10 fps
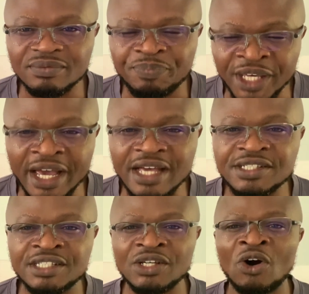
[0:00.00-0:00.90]

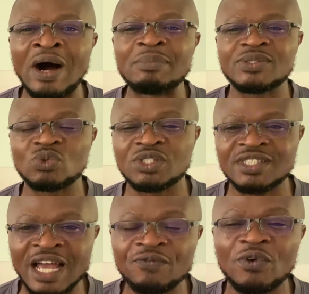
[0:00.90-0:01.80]
PSG or I'm to
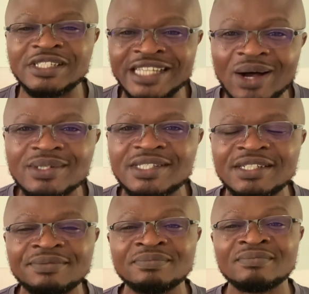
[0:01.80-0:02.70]
sign for
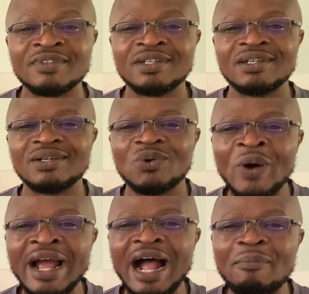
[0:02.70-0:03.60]
Chelsea,
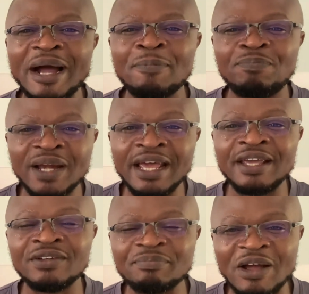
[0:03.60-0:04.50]
where am I
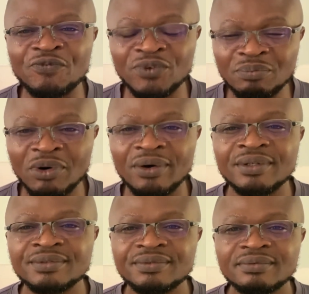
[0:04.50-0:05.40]
playing my football?